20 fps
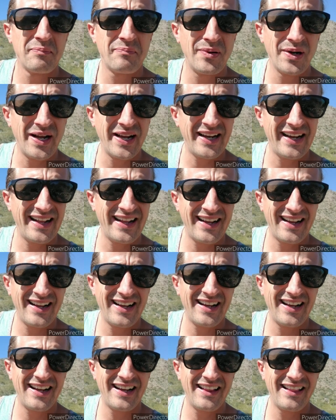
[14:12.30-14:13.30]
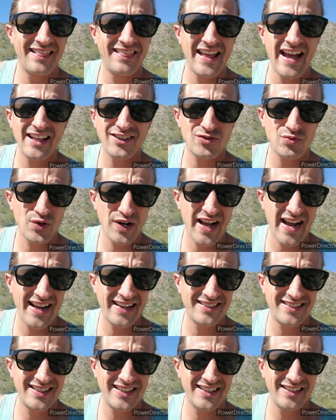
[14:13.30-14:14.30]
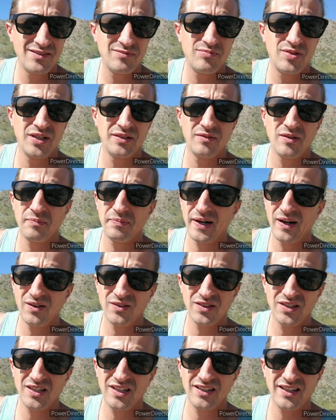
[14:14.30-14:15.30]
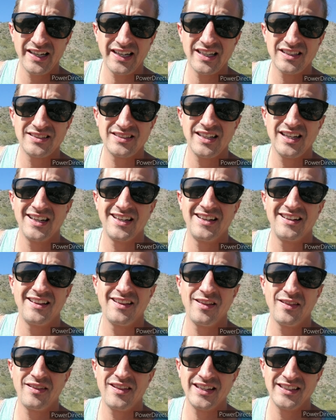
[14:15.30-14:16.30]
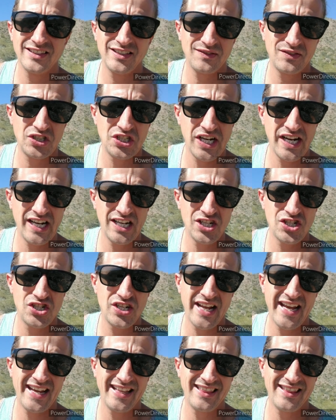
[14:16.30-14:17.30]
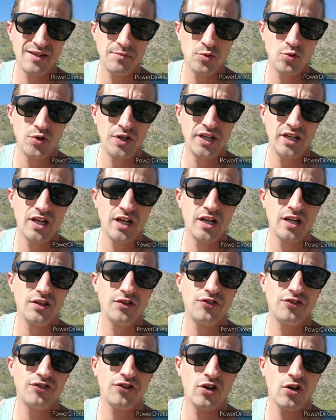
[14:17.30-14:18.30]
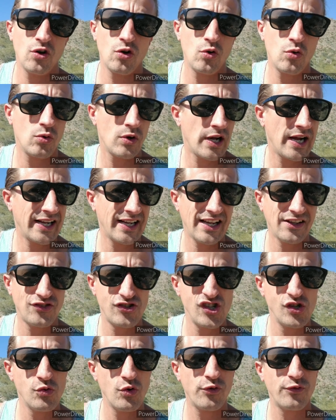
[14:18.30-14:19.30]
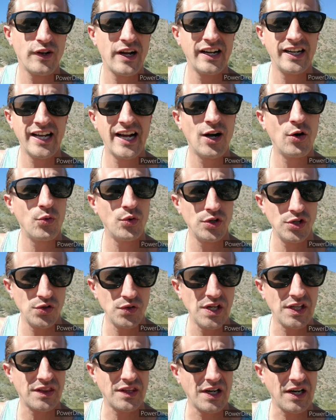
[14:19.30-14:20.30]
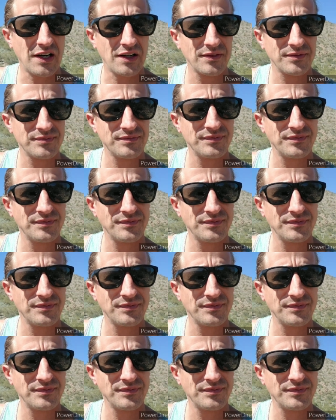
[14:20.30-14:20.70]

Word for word: But uh, that's what I did. But apparently, like I said, things have changed at the marina. So I guess you will find out when you get there.